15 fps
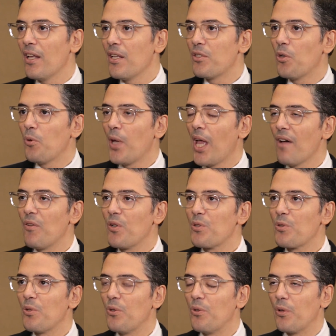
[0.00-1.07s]
So we have
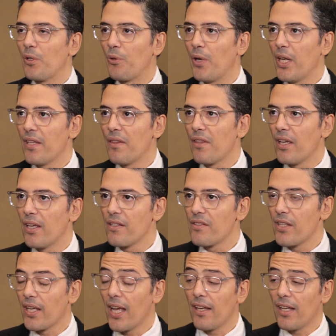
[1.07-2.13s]
also great
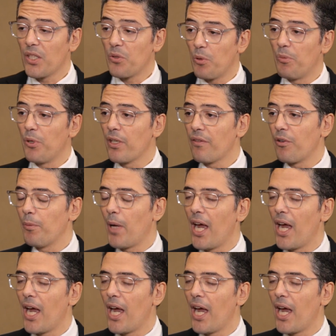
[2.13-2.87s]
things, again, that we bring from